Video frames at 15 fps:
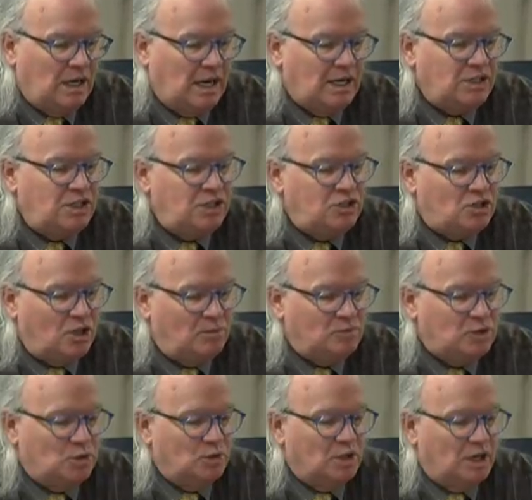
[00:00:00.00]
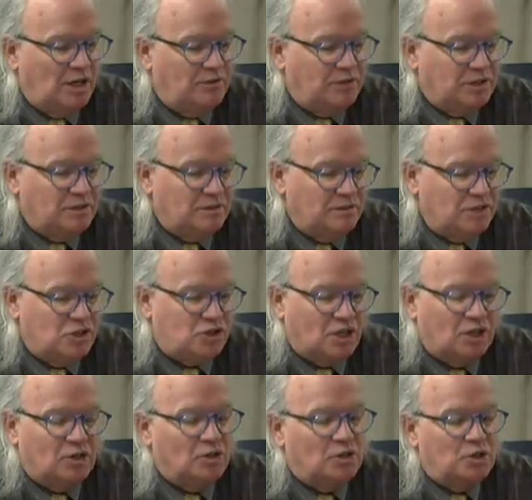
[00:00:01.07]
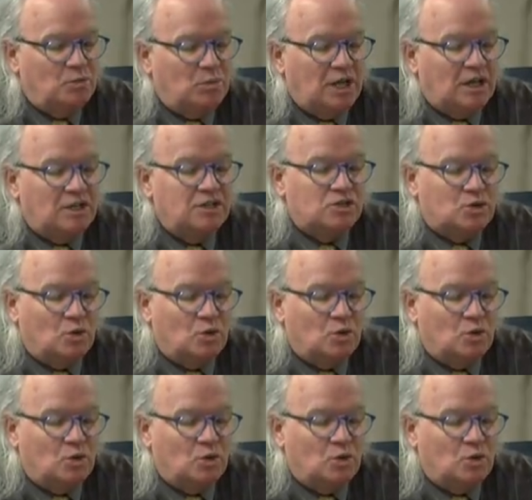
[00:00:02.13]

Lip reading: I teach Hum to 11, the general humanities